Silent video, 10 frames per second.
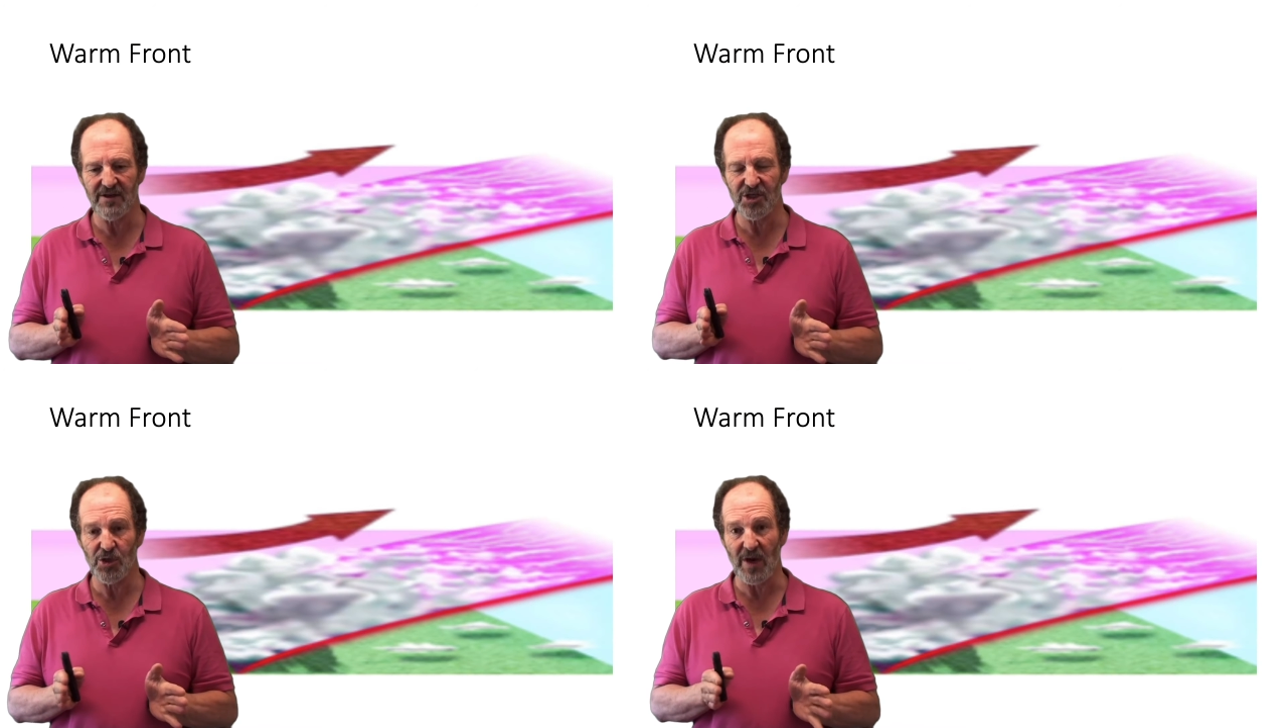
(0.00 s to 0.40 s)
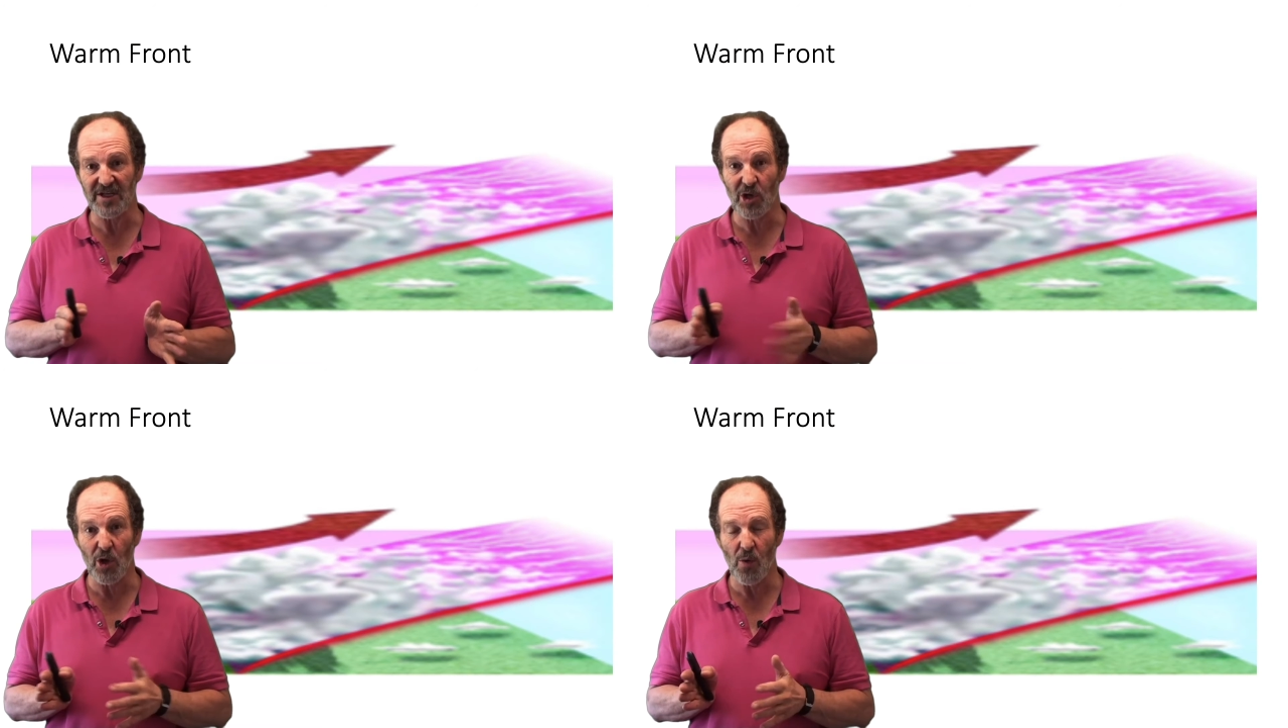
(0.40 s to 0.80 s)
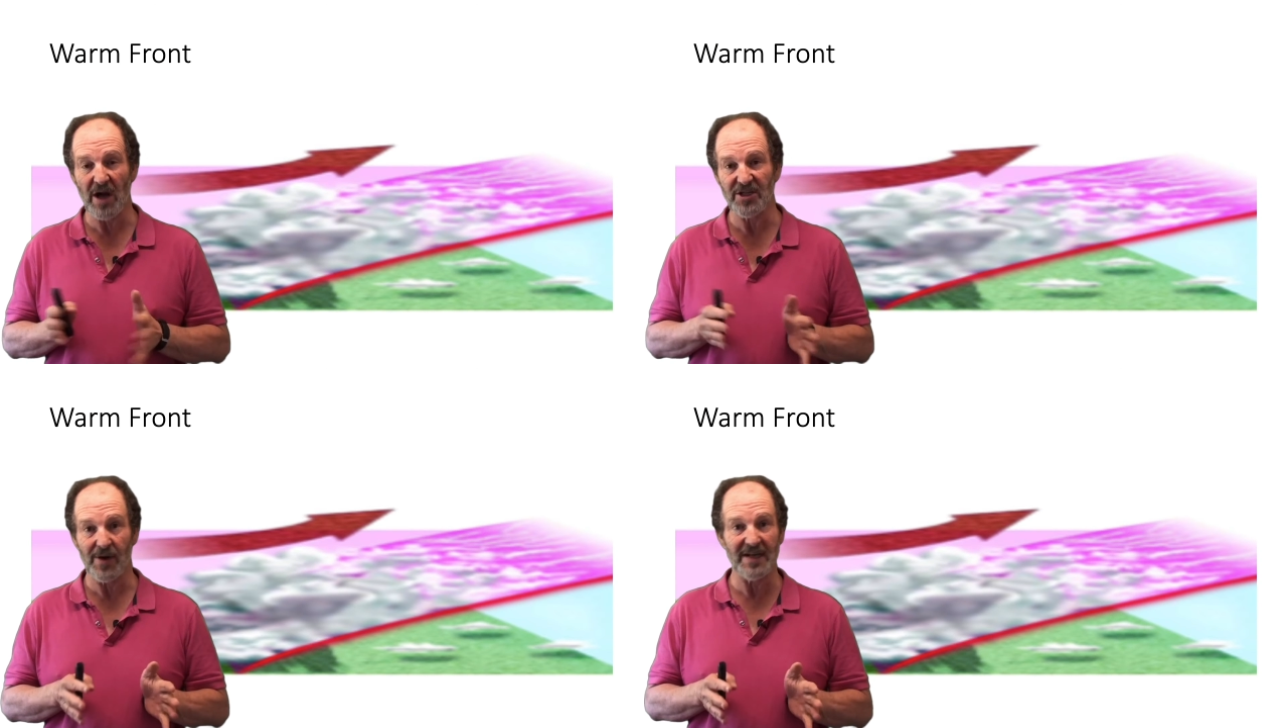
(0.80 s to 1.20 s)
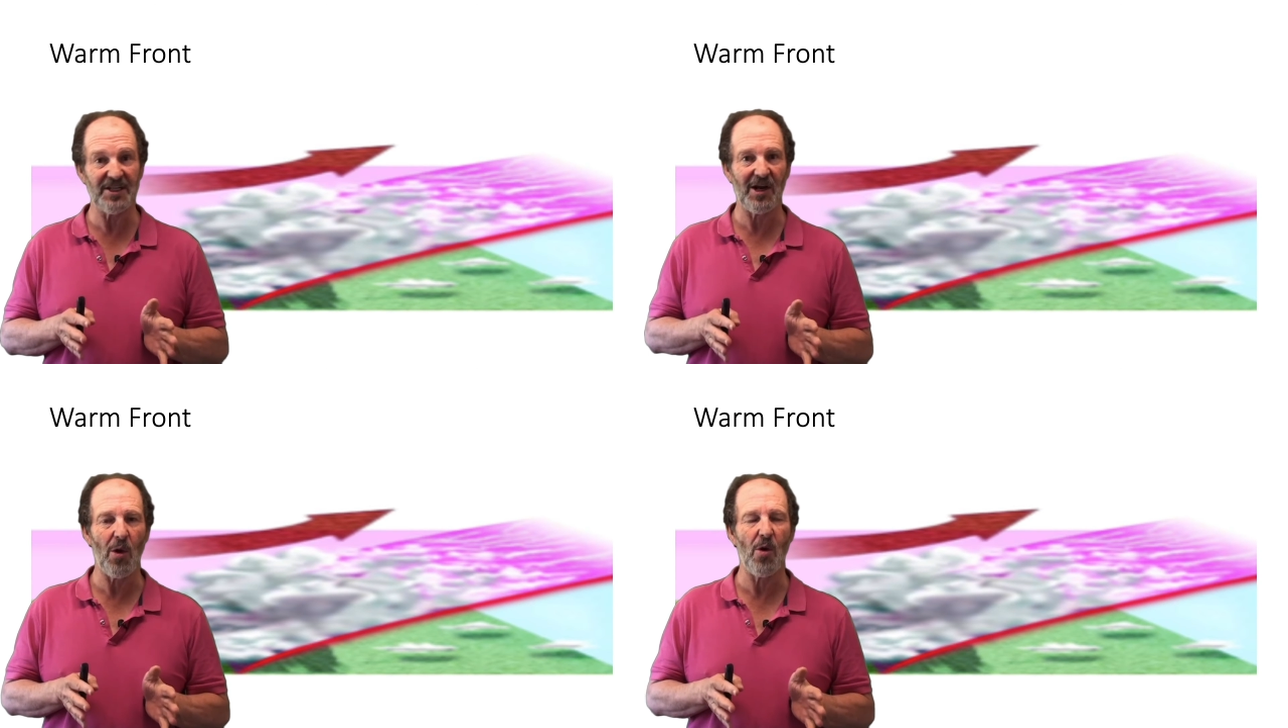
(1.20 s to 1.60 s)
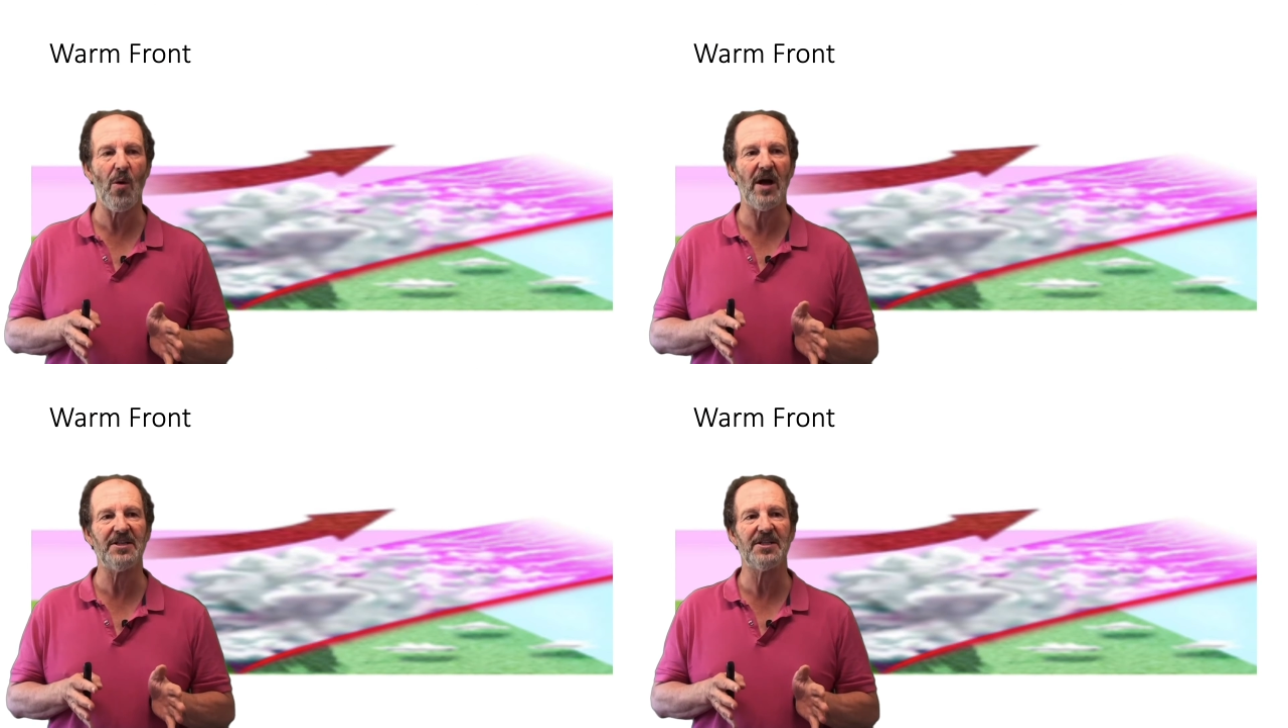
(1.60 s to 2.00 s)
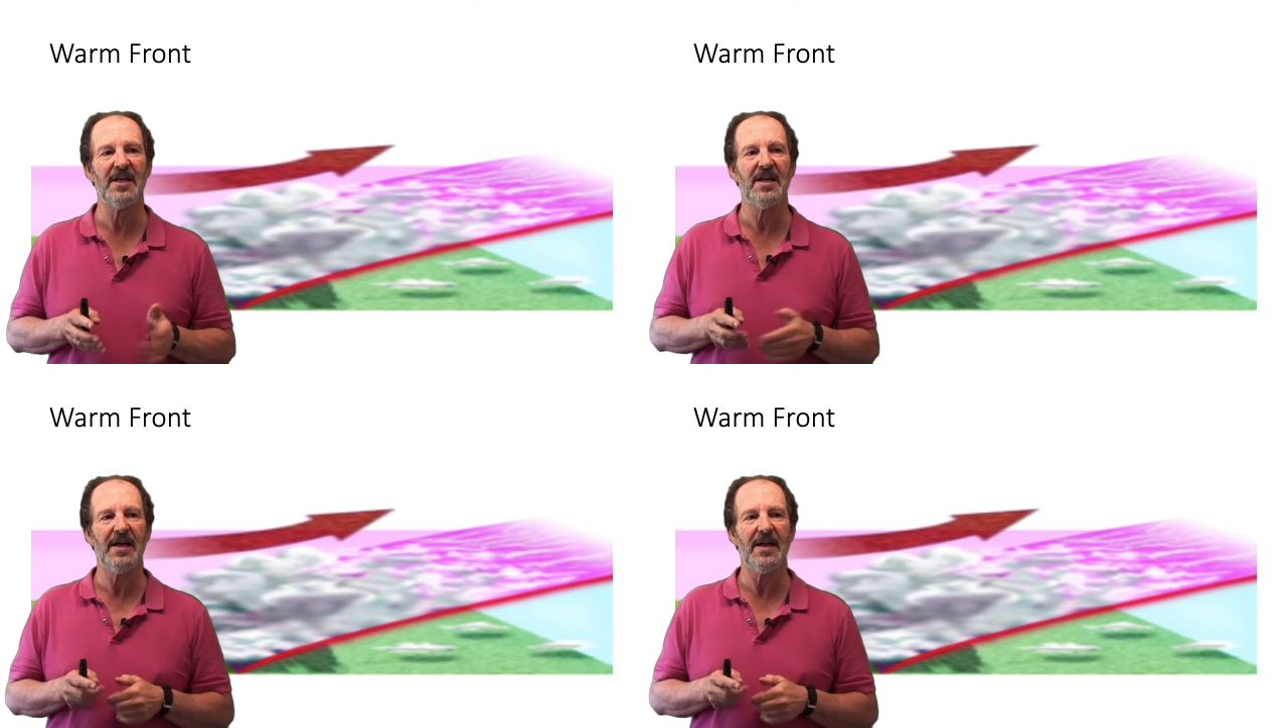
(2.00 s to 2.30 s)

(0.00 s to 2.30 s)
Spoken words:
two ways, clockwise or anti-clockwise,